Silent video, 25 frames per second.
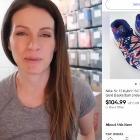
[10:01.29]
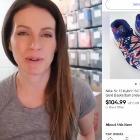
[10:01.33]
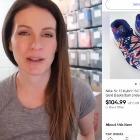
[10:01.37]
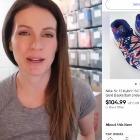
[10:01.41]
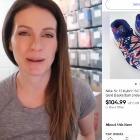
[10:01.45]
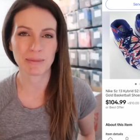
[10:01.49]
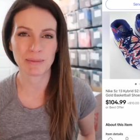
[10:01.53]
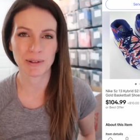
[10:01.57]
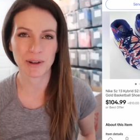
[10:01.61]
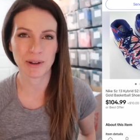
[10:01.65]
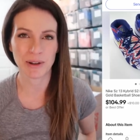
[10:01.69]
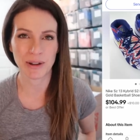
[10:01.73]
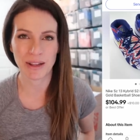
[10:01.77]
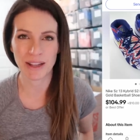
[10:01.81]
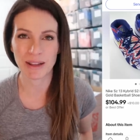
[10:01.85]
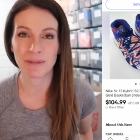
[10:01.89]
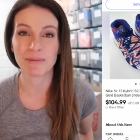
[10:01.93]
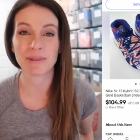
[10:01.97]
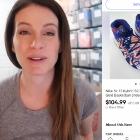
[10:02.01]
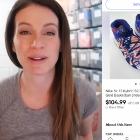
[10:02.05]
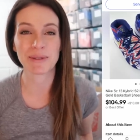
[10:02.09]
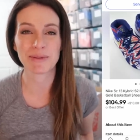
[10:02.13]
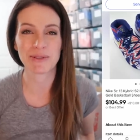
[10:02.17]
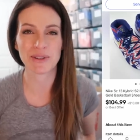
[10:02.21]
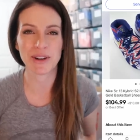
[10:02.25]
what I'm learning and
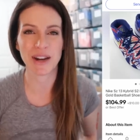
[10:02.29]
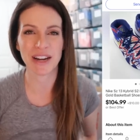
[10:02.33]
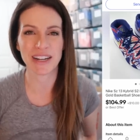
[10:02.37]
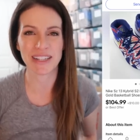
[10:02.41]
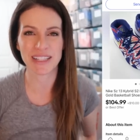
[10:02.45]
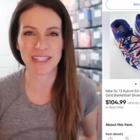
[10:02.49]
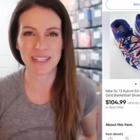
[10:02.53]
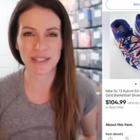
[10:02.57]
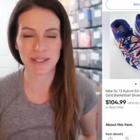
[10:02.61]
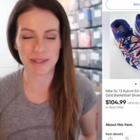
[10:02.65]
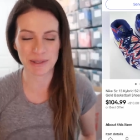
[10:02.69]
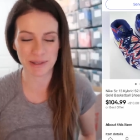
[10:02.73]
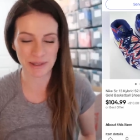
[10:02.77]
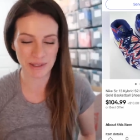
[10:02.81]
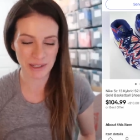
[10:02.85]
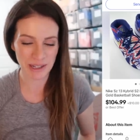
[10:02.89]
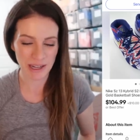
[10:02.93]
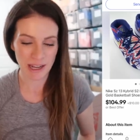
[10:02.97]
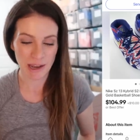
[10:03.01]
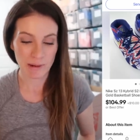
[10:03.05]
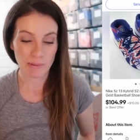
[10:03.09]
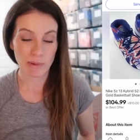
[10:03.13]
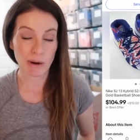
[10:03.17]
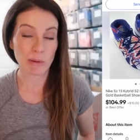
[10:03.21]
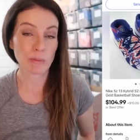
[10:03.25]
what I'm trying to do.
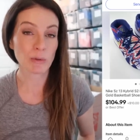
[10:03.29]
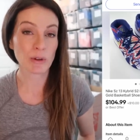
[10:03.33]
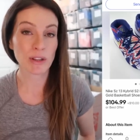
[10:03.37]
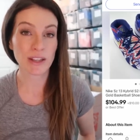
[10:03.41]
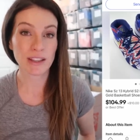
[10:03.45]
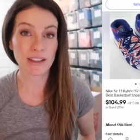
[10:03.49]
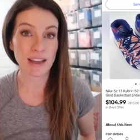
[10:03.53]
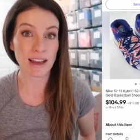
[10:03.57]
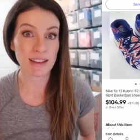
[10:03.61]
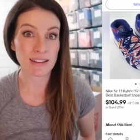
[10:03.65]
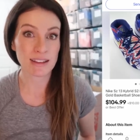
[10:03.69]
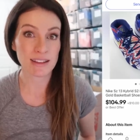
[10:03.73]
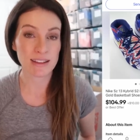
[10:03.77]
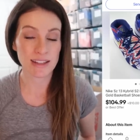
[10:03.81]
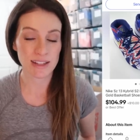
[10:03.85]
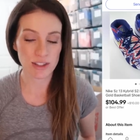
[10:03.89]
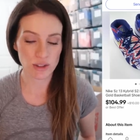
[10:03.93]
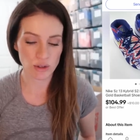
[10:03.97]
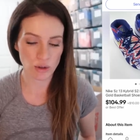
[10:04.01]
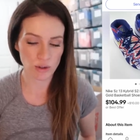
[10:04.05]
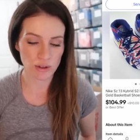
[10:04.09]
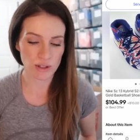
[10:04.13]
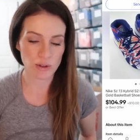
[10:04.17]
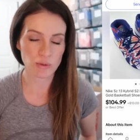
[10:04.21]
But I'm really glad that these sold.